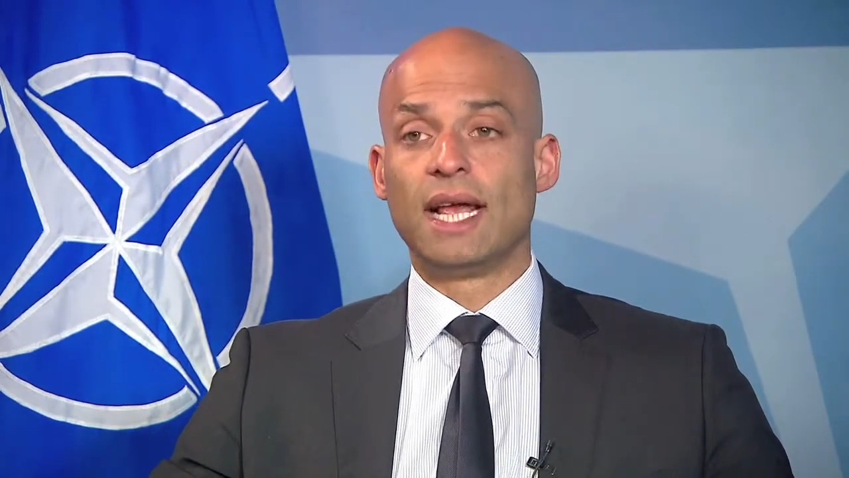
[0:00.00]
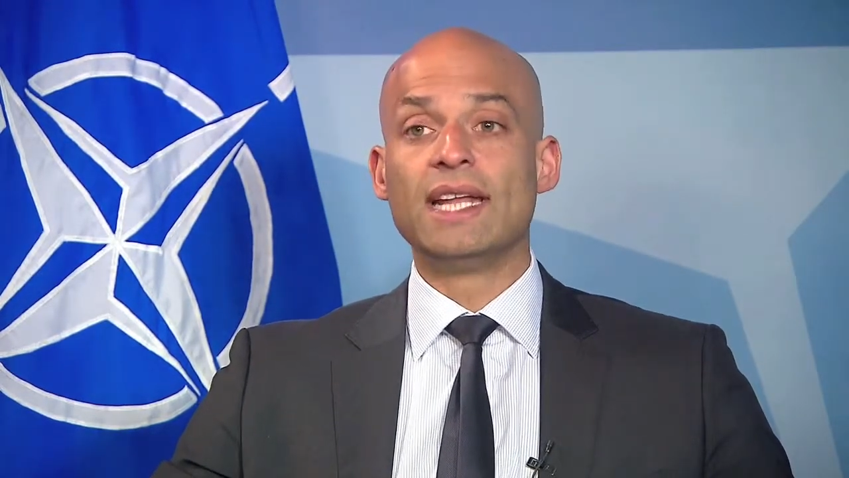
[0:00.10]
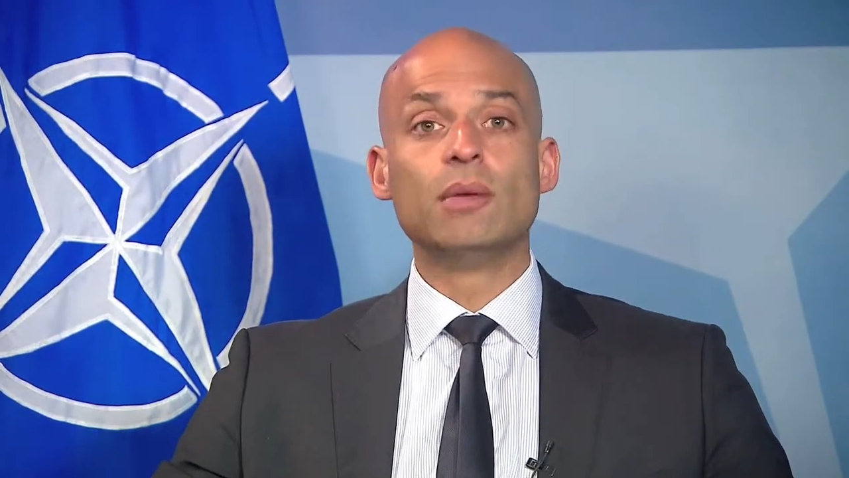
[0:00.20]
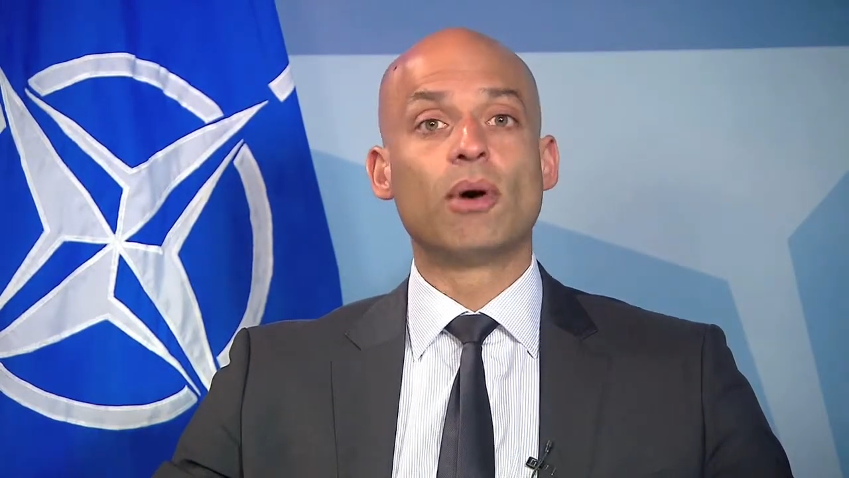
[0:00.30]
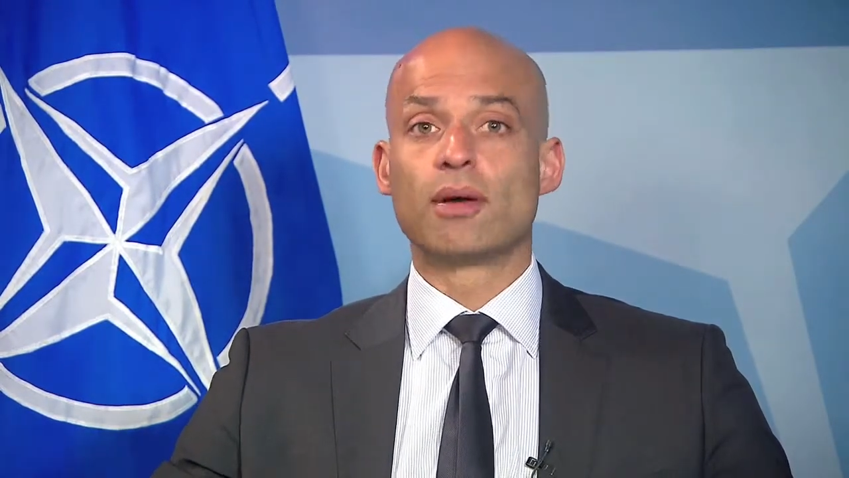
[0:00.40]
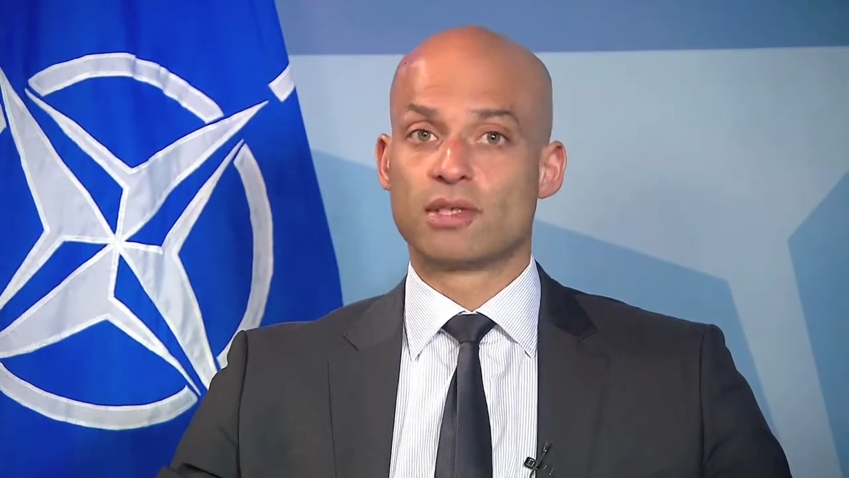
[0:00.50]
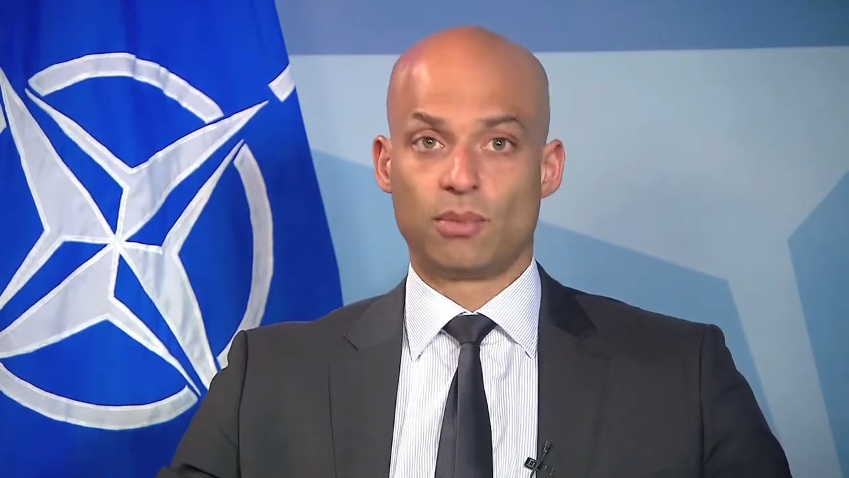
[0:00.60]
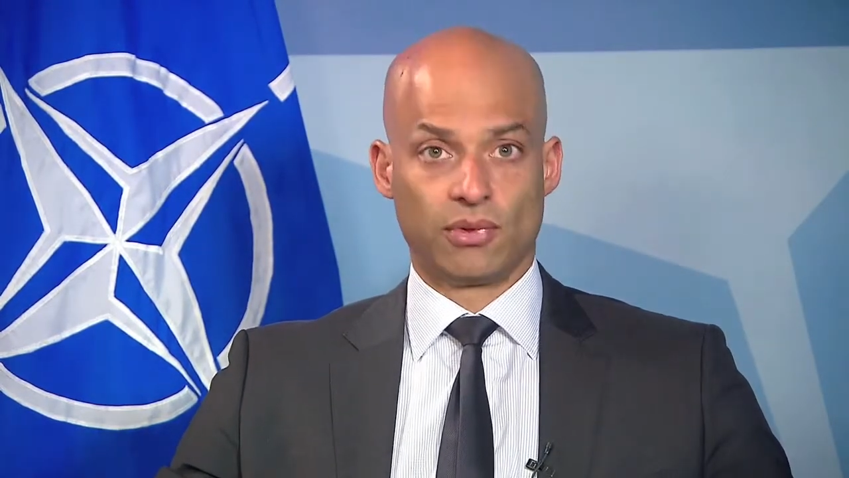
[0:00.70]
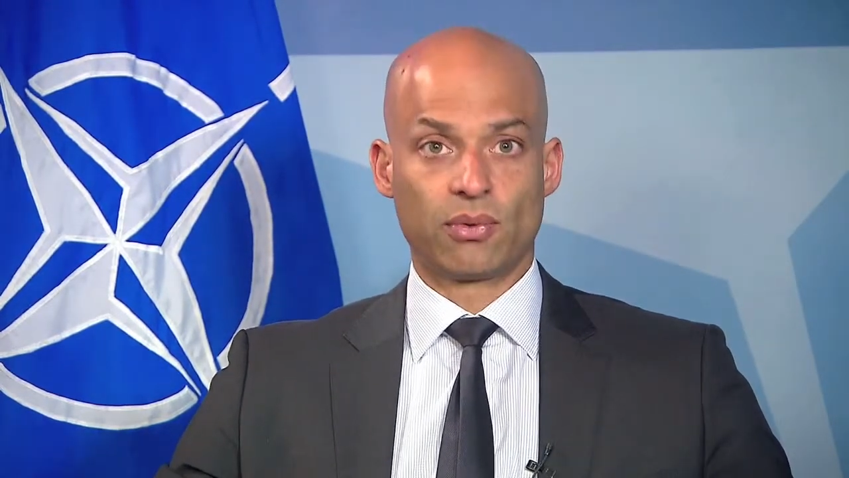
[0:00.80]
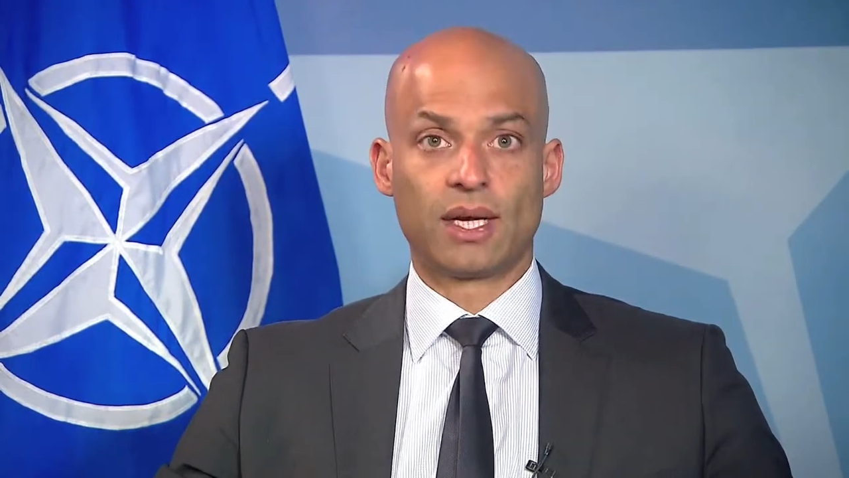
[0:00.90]
any
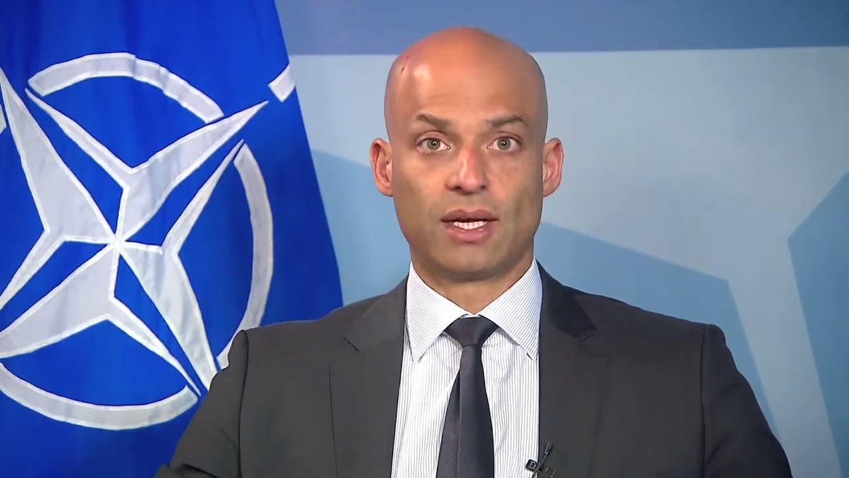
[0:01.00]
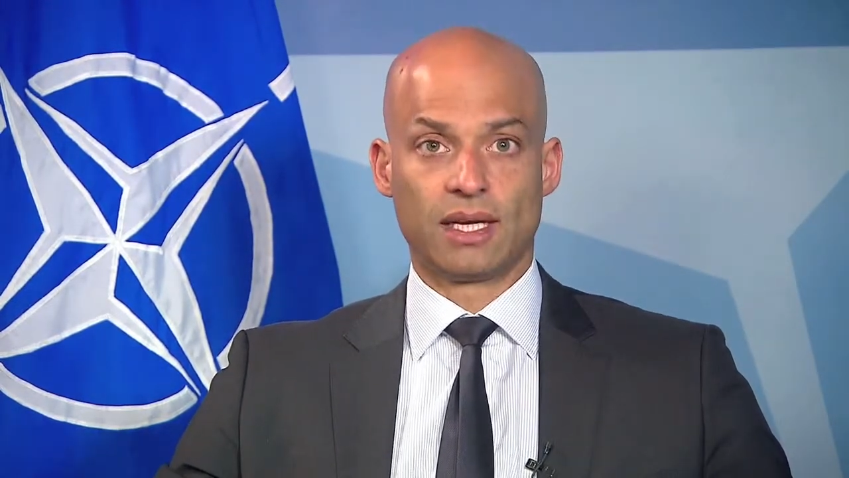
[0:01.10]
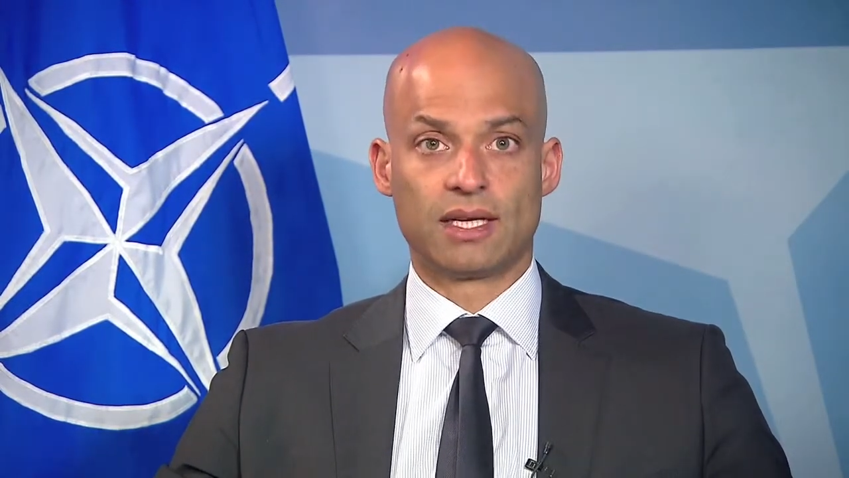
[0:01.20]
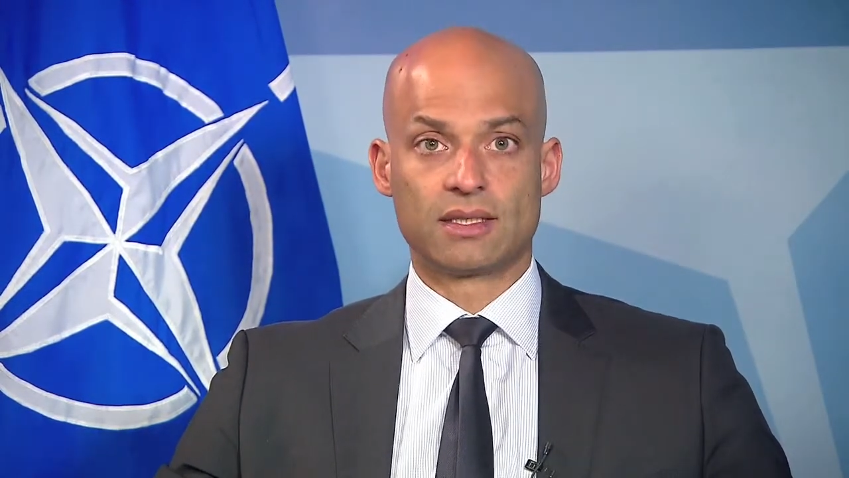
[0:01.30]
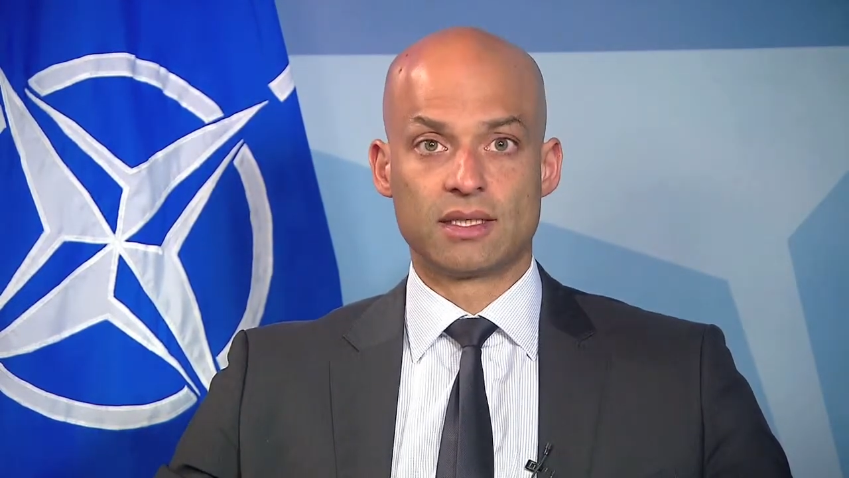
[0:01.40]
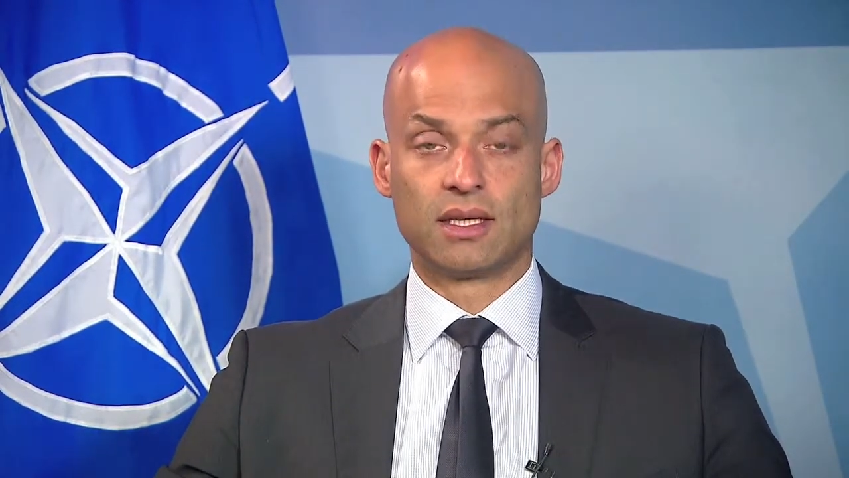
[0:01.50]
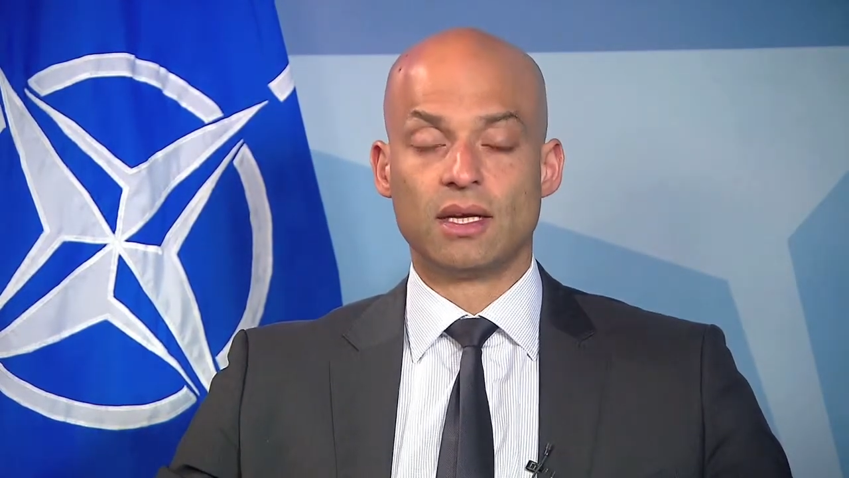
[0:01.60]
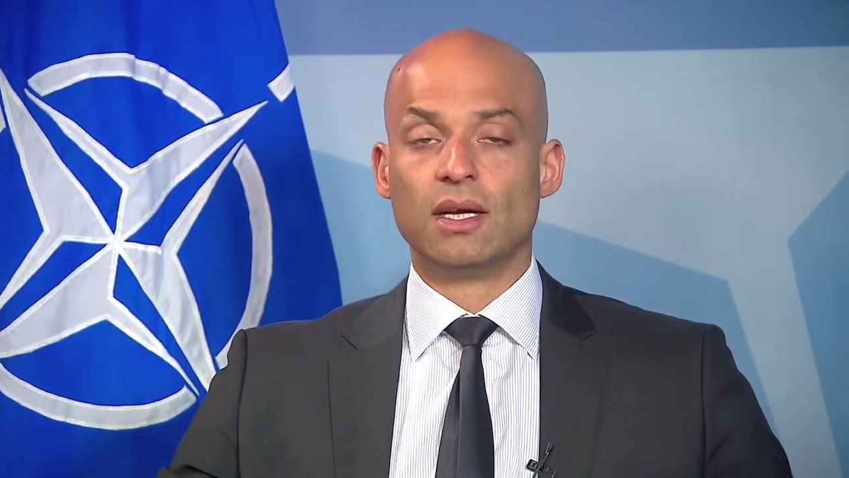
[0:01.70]
possible threat against it.